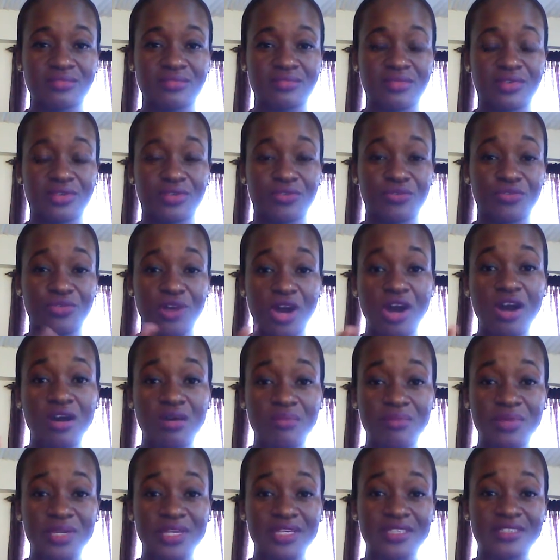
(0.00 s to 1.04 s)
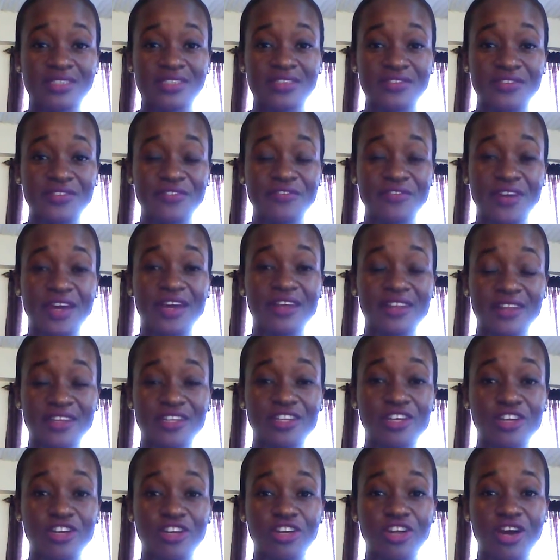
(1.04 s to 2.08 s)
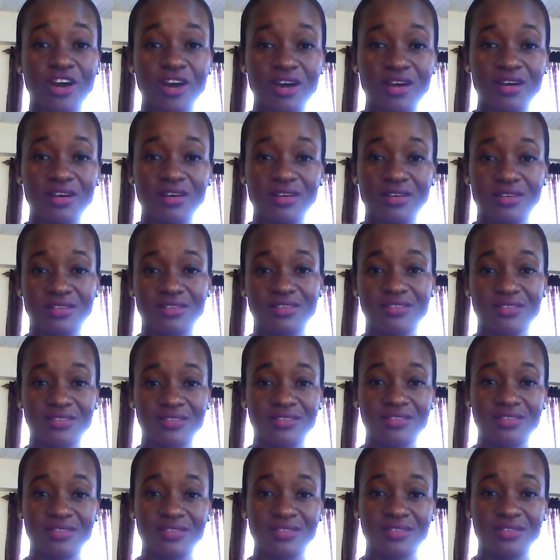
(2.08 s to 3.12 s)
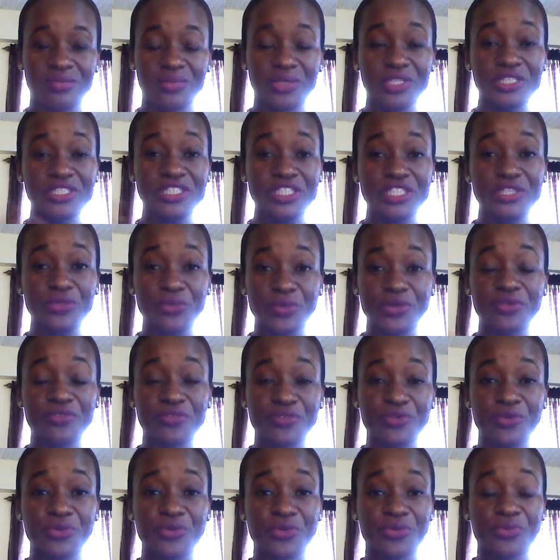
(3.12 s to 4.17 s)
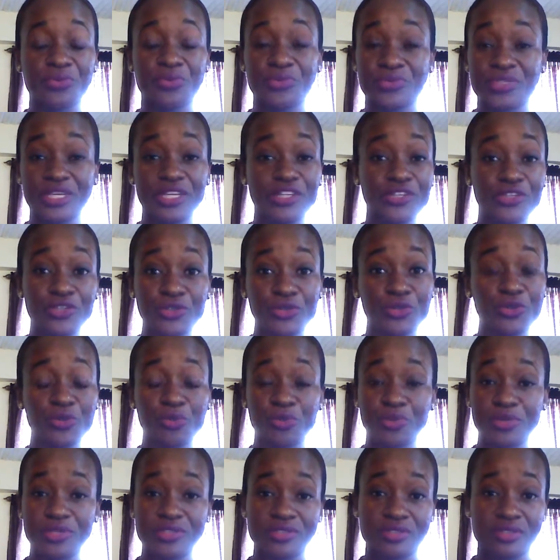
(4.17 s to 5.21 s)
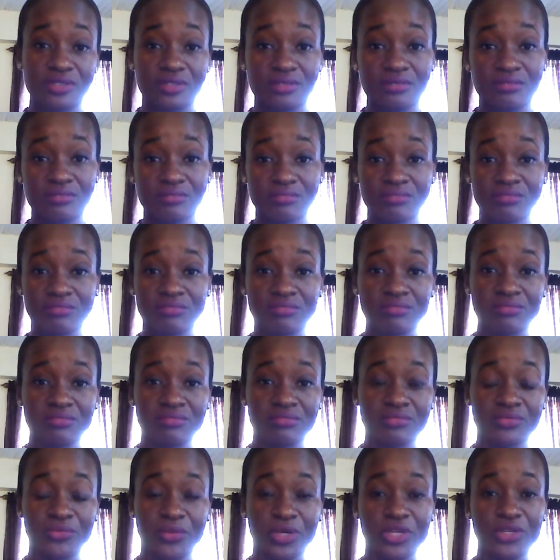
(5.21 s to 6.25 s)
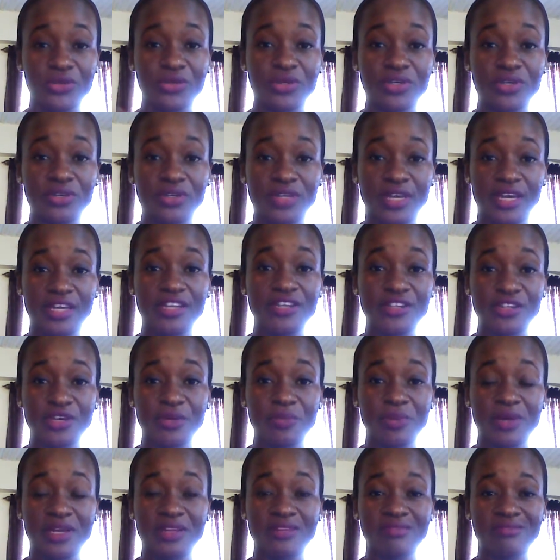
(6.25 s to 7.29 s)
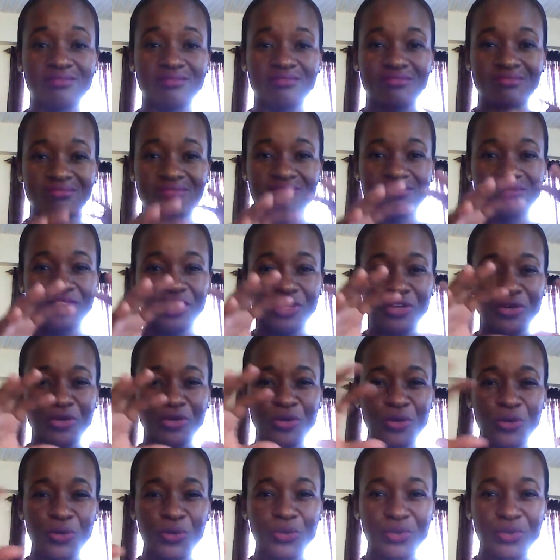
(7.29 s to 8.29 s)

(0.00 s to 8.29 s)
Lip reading: wrong because of the fact that the law will deal with you, send you to prison, where you could end up and your whole